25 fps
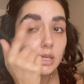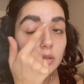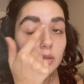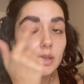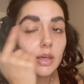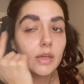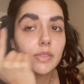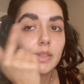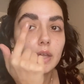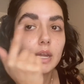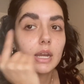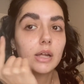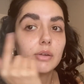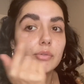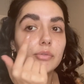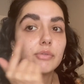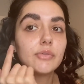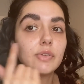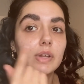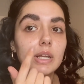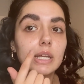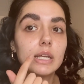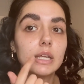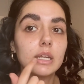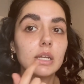and then I'll fill
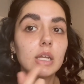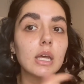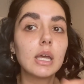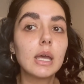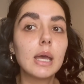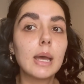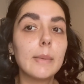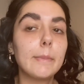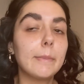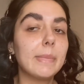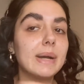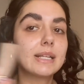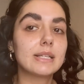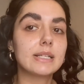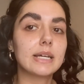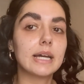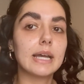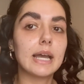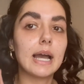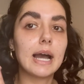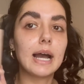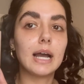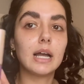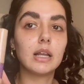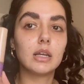in my entire
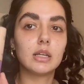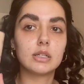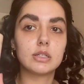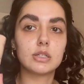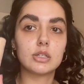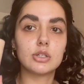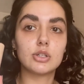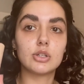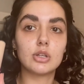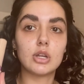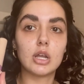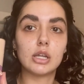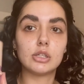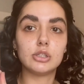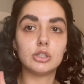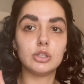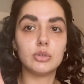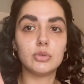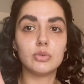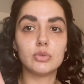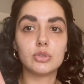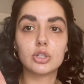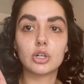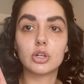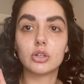eyelid and use
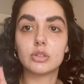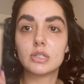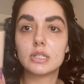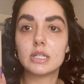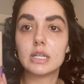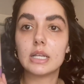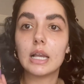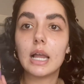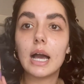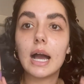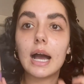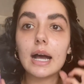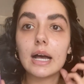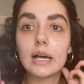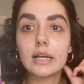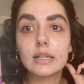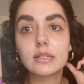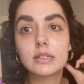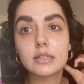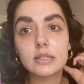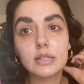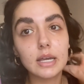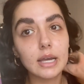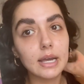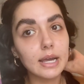the concealer as
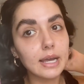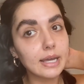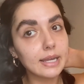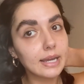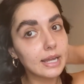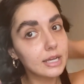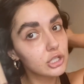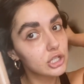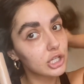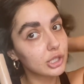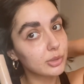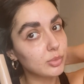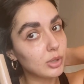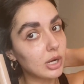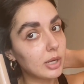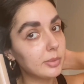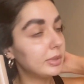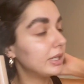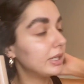an eyeshadow primer.